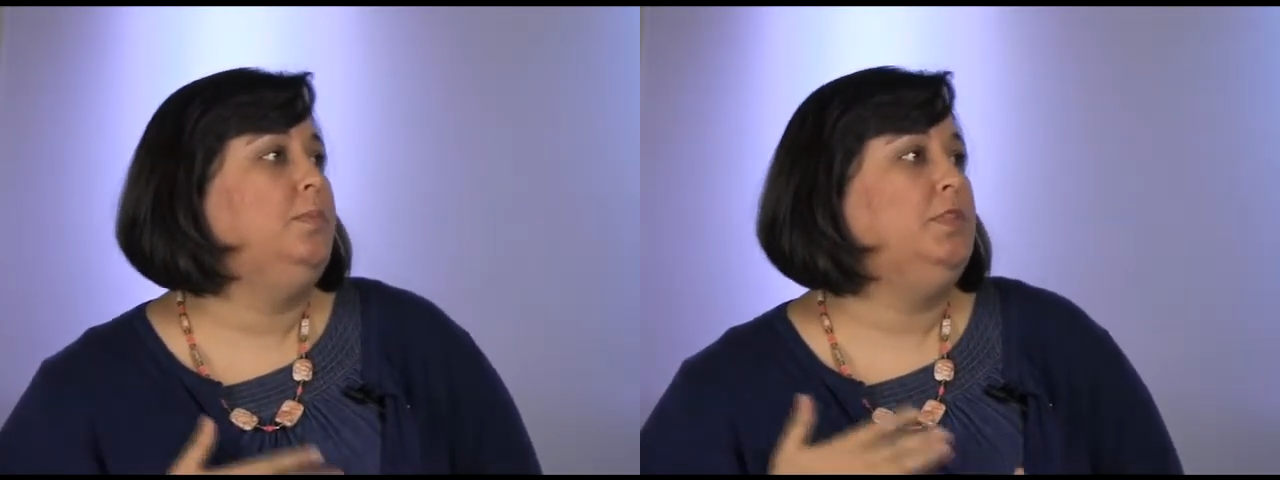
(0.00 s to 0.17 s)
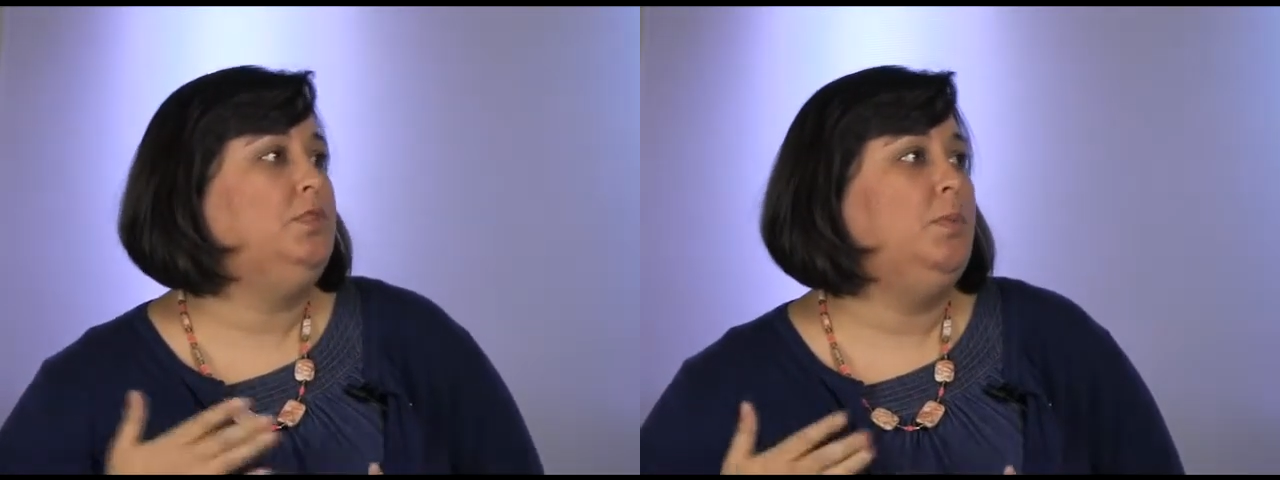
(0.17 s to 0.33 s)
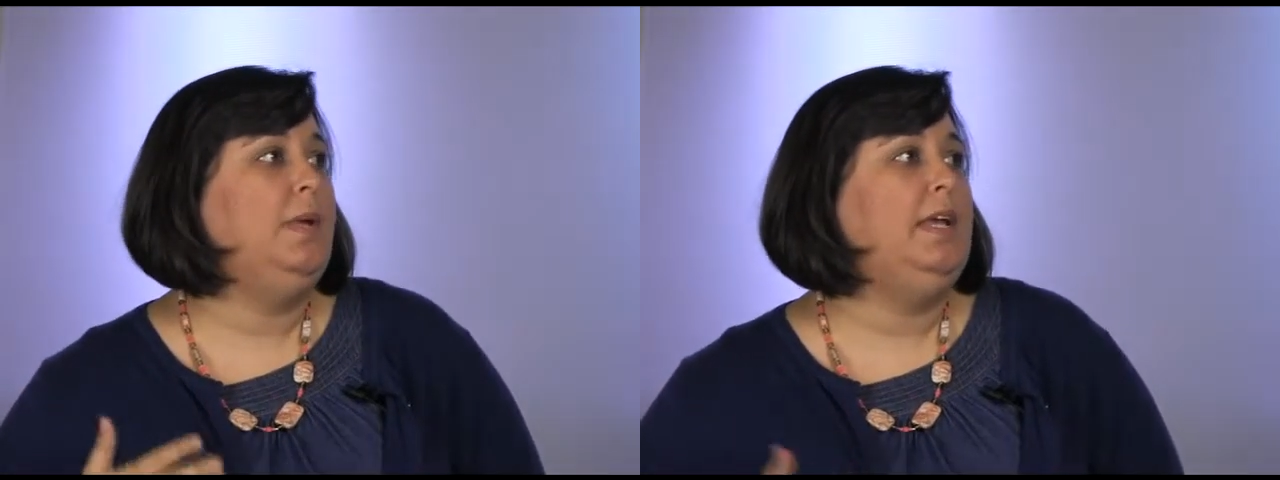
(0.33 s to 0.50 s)

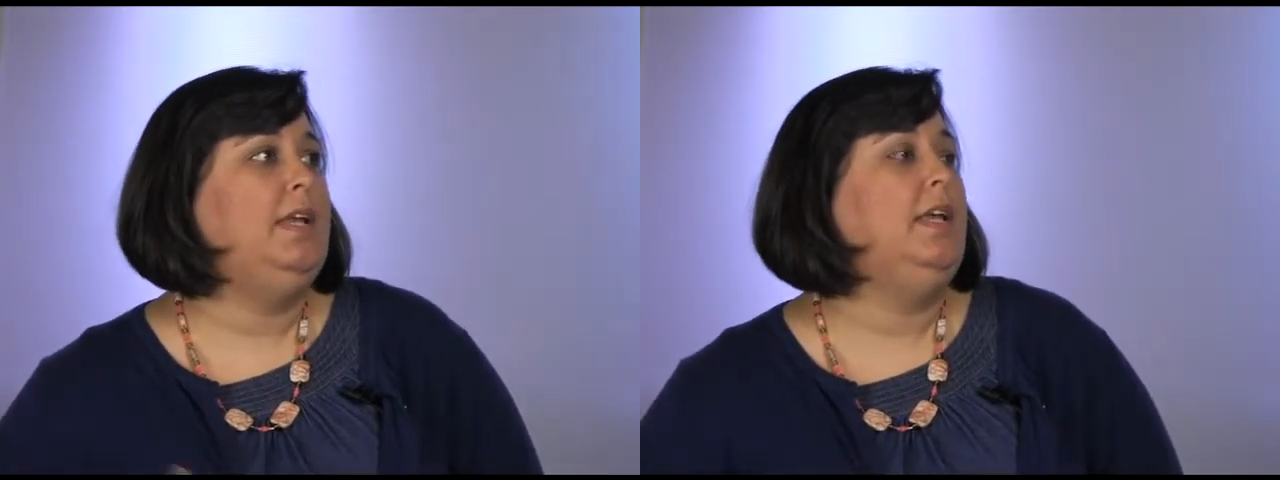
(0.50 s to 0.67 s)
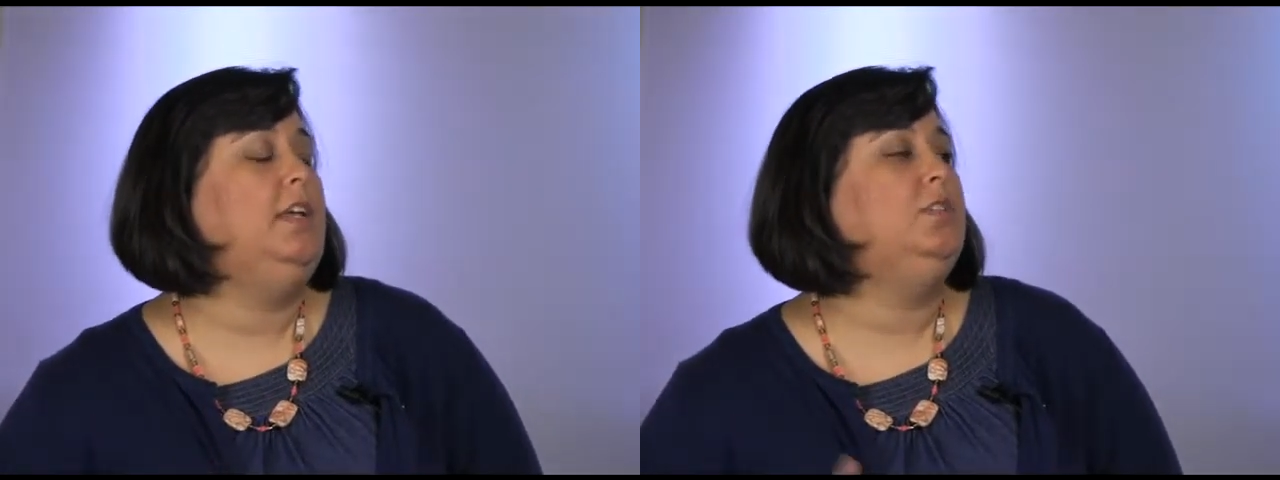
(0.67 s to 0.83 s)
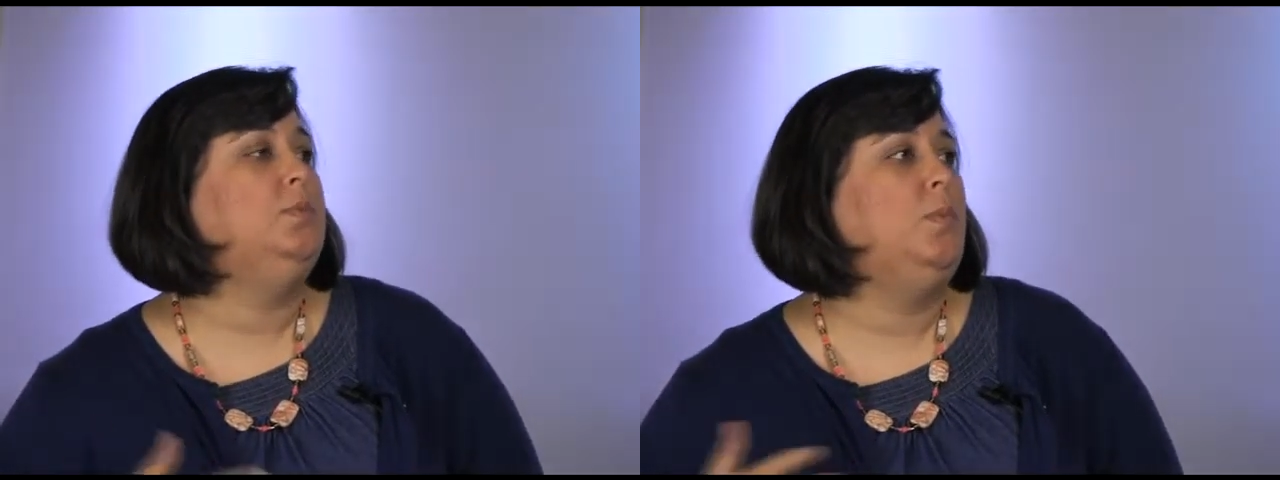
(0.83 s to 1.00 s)
between
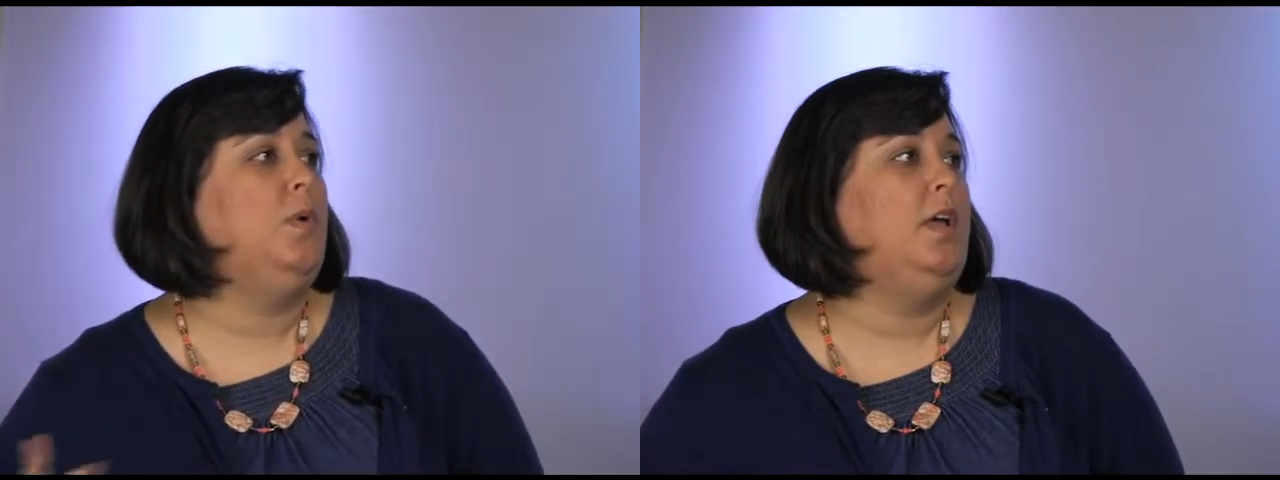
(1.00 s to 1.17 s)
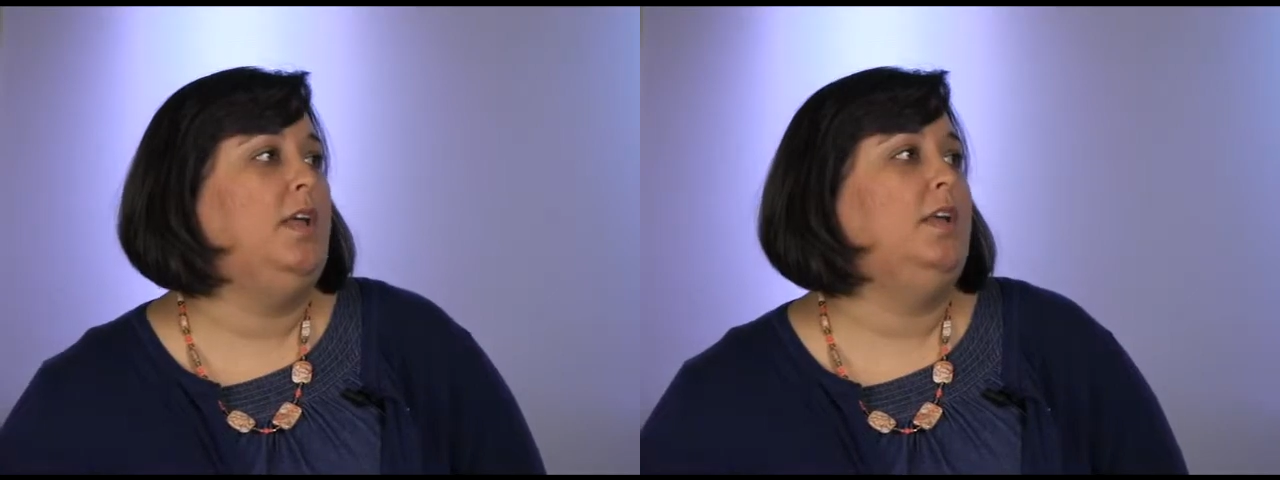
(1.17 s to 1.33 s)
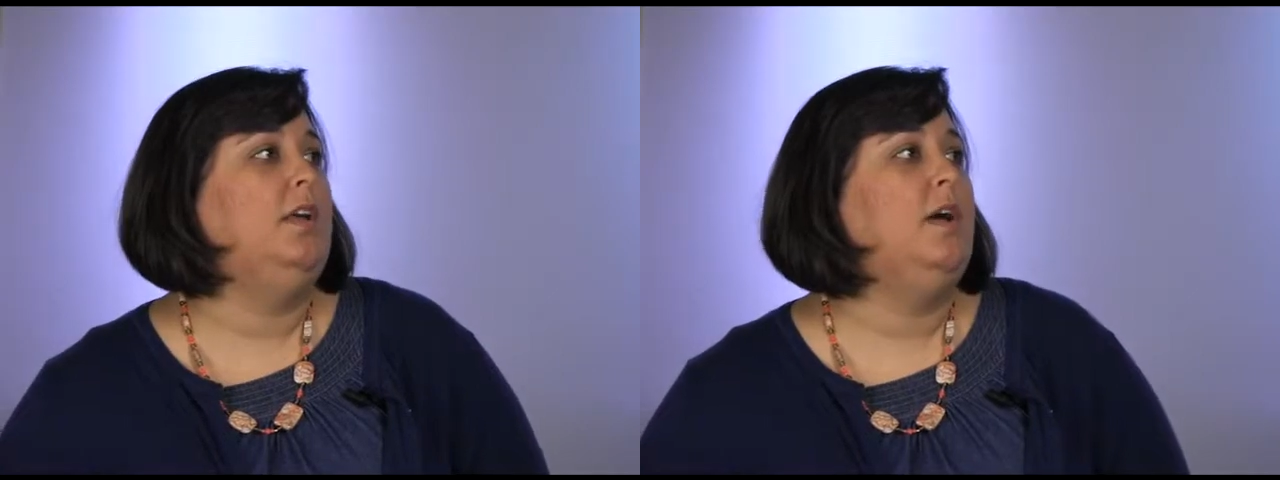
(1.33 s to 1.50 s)
each
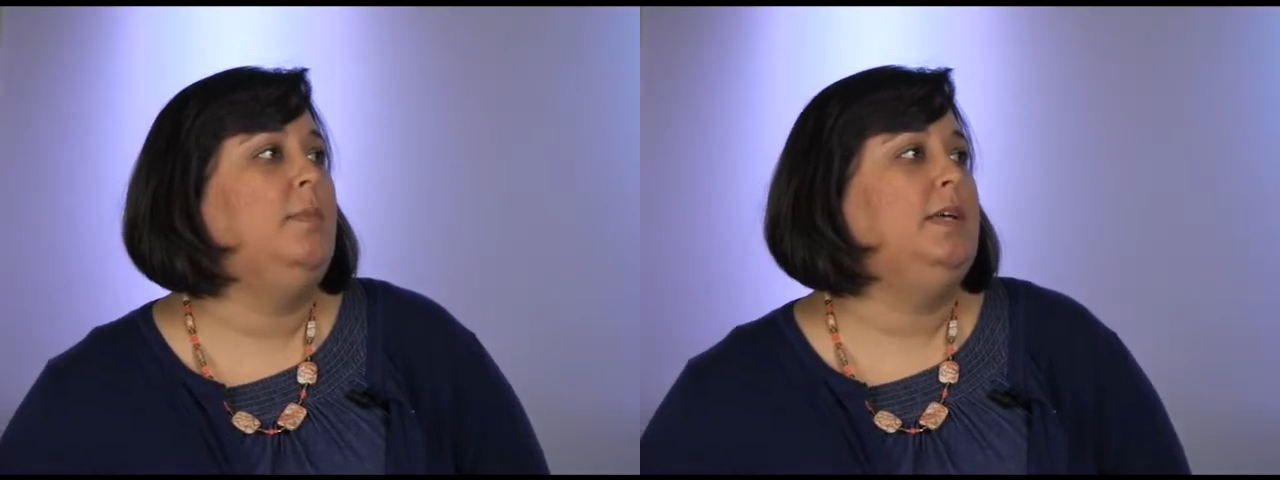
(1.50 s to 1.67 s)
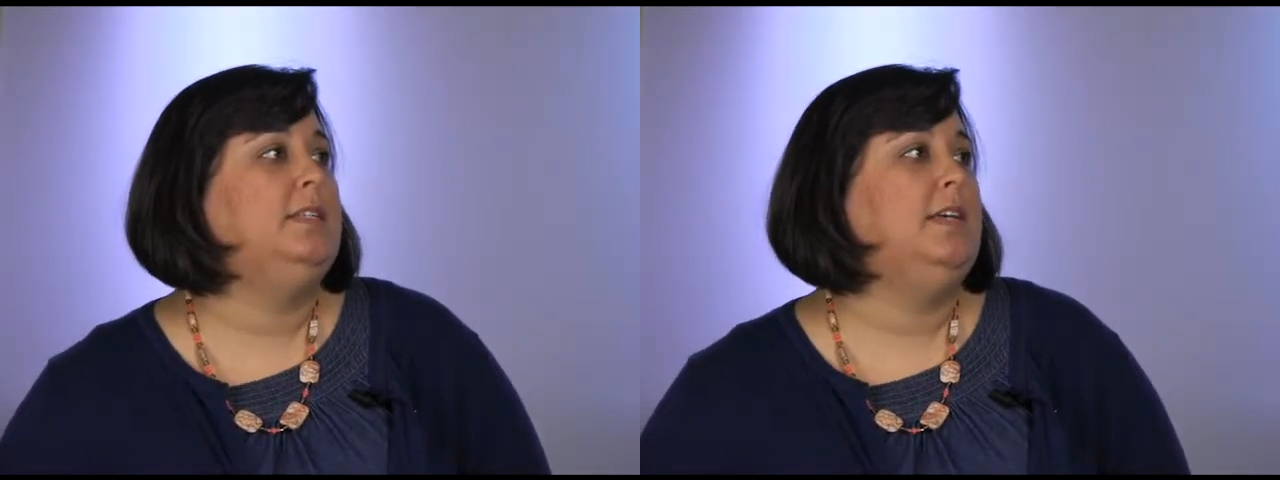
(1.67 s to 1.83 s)
one coming